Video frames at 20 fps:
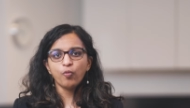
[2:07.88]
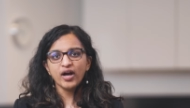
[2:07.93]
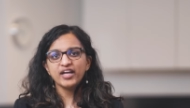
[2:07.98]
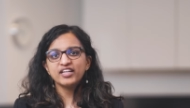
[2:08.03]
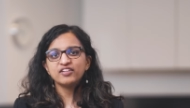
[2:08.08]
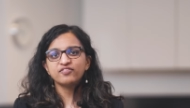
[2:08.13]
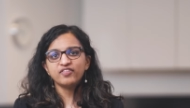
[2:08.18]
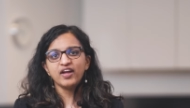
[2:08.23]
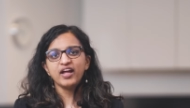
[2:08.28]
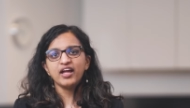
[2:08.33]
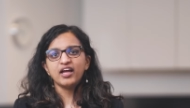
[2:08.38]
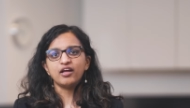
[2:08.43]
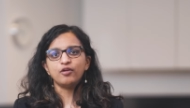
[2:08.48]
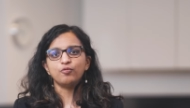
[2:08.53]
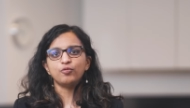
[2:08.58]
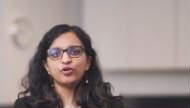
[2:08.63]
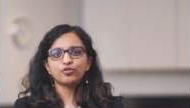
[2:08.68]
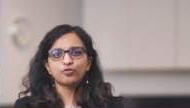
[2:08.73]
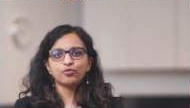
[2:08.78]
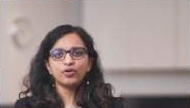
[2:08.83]
white
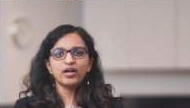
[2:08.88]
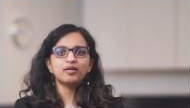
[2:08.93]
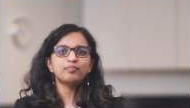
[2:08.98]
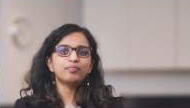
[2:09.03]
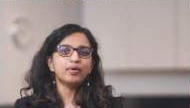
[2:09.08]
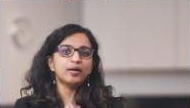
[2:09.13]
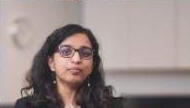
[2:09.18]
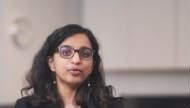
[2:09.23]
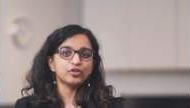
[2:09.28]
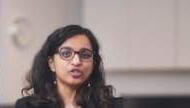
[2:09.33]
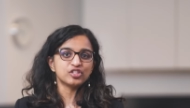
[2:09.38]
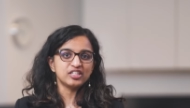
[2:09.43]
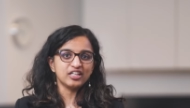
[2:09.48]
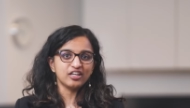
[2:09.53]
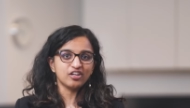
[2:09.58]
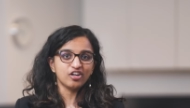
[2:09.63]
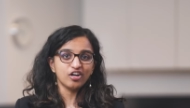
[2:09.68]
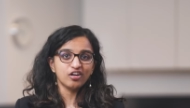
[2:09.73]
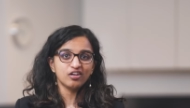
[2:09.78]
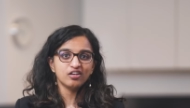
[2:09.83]
van with red bumper
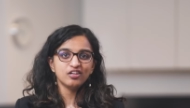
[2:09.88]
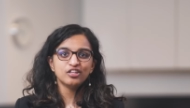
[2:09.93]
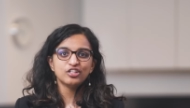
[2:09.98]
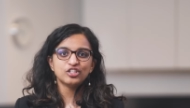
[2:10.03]
sticker